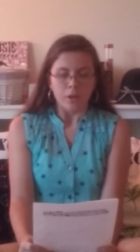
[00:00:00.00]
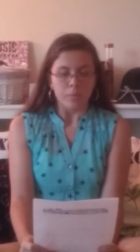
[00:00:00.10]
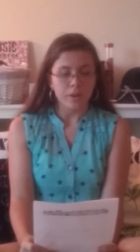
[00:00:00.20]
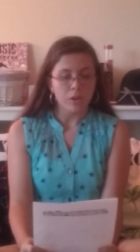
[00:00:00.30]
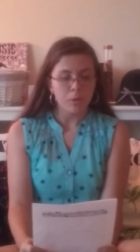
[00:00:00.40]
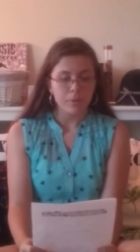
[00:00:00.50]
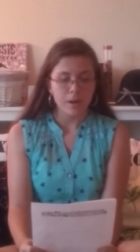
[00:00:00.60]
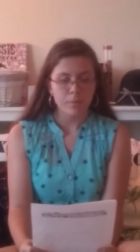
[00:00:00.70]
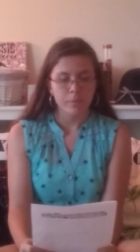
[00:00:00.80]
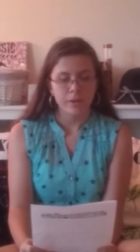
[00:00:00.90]
We all
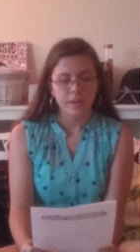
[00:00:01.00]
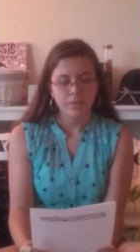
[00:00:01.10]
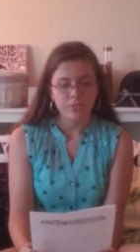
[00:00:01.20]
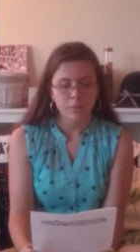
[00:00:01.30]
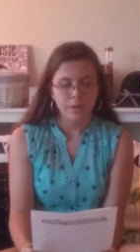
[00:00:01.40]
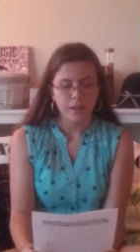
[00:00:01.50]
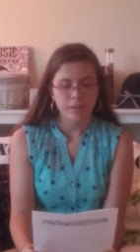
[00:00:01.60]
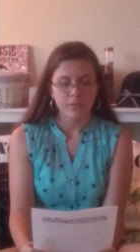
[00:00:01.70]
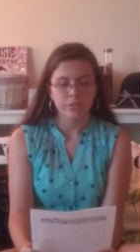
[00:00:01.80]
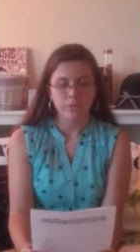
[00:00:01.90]
probably have some kind
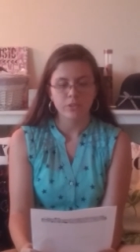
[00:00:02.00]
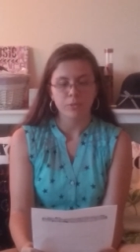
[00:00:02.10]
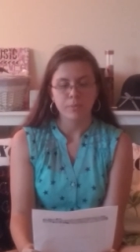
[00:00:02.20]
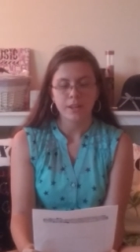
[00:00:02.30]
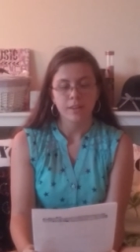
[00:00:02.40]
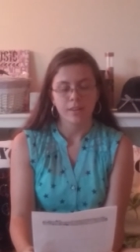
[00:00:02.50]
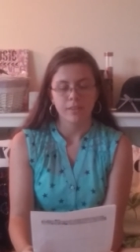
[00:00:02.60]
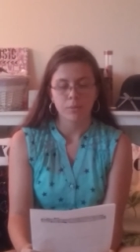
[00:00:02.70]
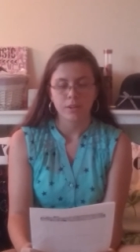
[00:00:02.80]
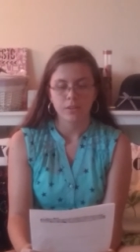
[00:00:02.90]
of social media
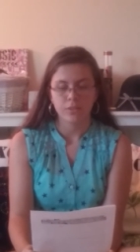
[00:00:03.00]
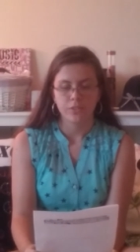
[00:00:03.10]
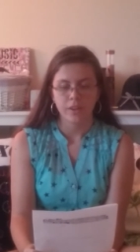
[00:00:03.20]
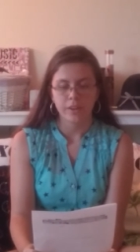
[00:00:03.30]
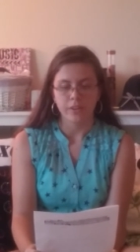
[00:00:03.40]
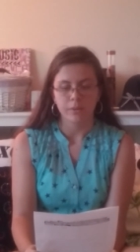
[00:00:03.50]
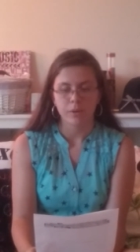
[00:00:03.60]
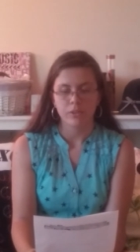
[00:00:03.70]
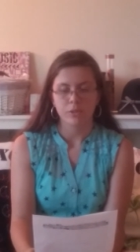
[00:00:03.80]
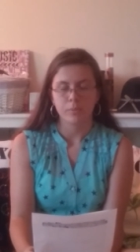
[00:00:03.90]
that we use daily,
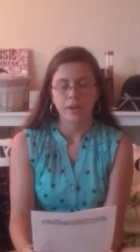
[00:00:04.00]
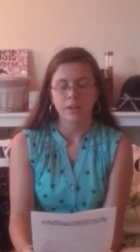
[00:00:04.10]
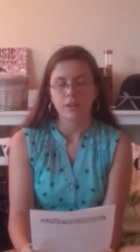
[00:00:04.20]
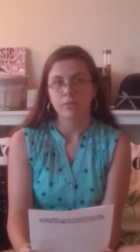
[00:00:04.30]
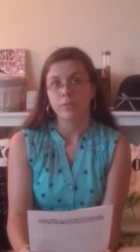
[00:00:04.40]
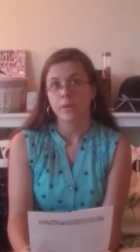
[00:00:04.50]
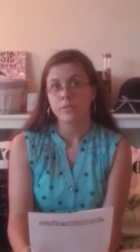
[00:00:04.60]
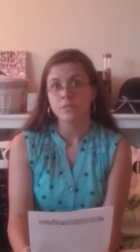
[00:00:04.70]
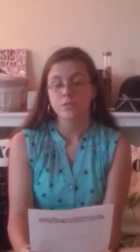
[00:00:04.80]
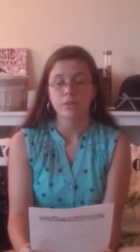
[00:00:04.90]
whether it be on our
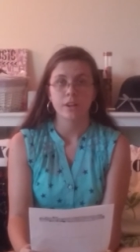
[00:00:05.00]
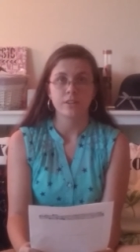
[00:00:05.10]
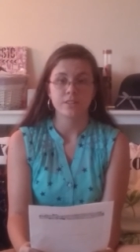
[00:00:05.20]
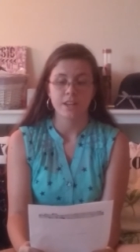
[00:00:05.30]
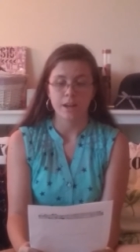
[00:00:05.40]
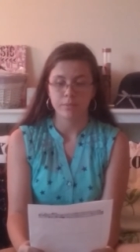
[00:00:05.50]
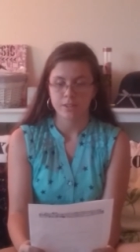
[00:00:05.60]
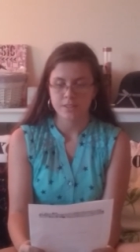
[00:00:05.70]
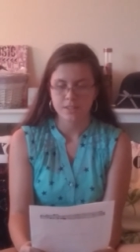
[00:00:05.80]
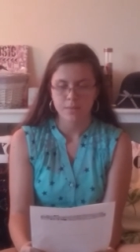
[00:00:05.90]
phones or on our
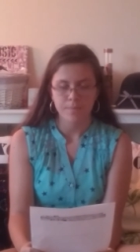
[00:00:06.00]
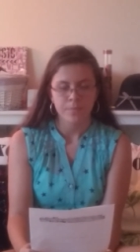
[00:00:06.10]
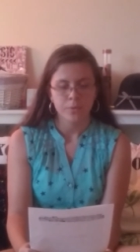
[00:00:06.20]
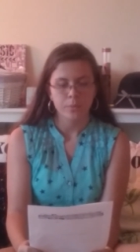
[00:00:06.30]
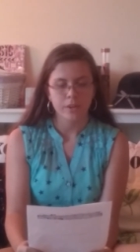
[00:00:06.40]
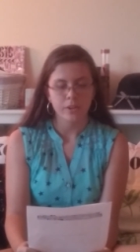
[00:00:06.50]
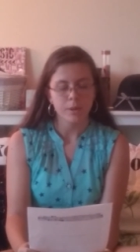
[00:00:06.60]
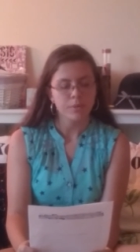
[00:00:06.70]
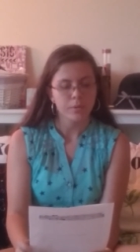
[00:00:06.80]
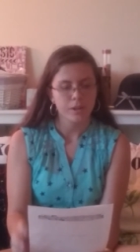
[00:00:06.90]
tablets. We
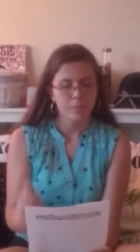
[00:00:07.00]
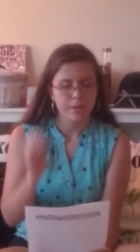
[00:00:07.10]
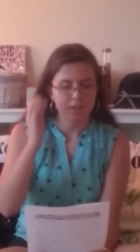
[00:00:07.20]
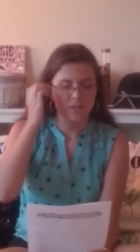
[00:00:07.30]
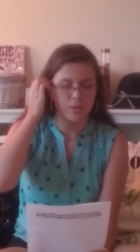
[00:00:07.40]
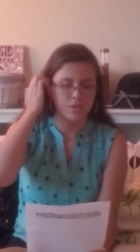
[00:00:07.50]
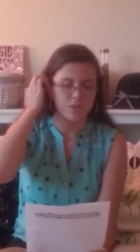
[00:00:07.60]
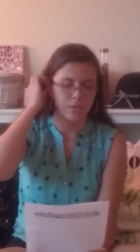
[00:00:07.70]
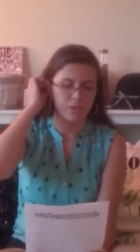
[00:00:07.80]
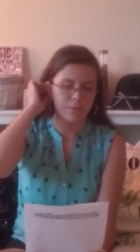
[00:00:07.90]
claim that we are being
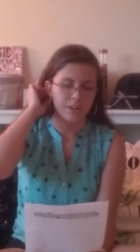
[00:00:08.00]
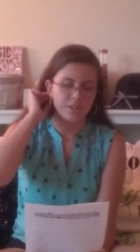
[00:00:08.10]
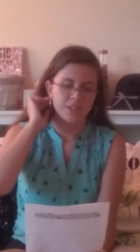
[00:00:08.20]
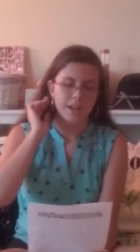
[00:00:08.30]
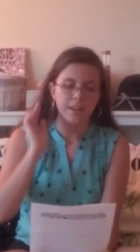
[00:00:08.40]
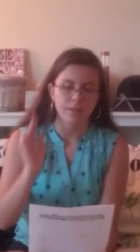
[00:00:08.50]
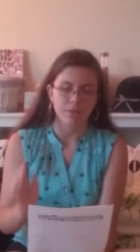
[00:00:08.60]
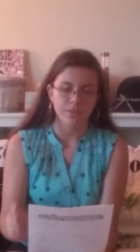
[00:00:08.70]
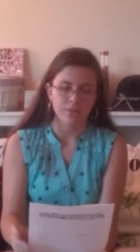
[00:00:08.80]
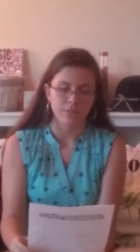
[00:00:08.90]
social, that we are chatting
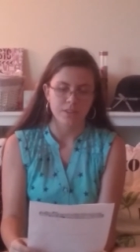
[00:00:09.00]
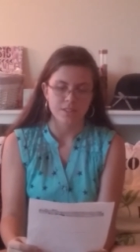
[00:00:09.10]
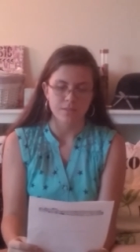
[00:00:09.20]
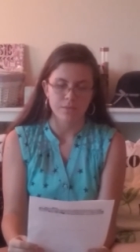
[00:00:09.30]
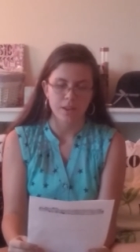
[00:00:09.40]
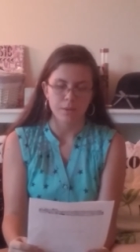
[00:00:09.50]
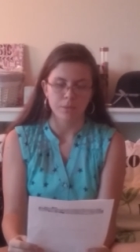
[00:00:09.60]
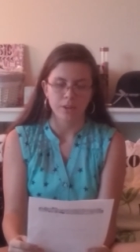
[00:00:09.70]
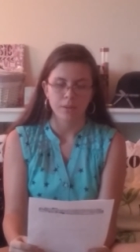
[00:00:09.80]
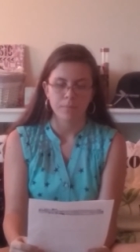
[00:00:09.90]
with our friends and
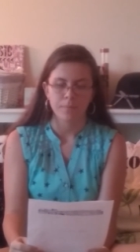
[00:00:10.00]
family.